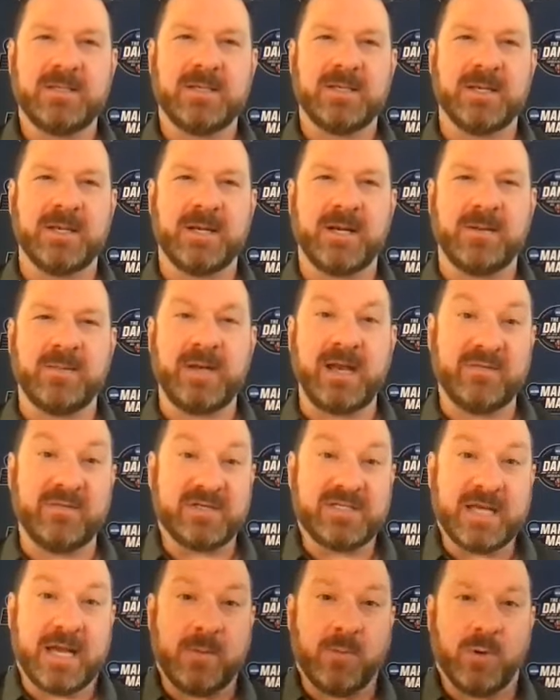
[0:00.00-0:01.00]
And
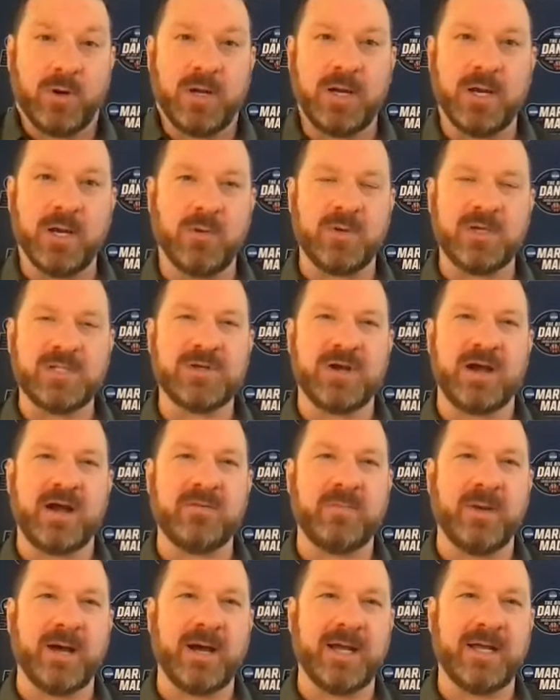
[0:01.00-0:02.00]
every time we're here, we
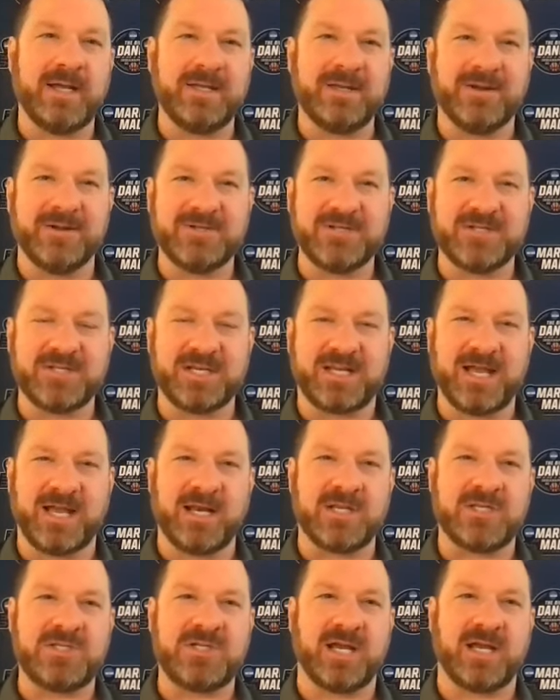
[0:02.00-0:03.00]
drive by it, you know, just to
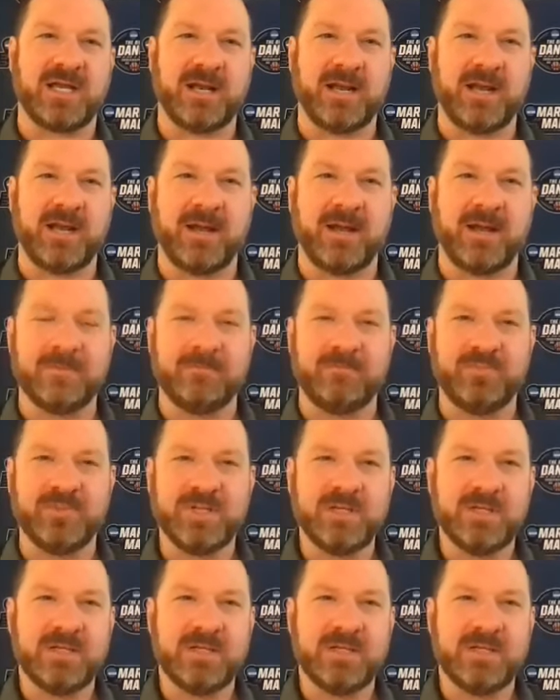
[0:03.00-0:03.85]
kind of check it out and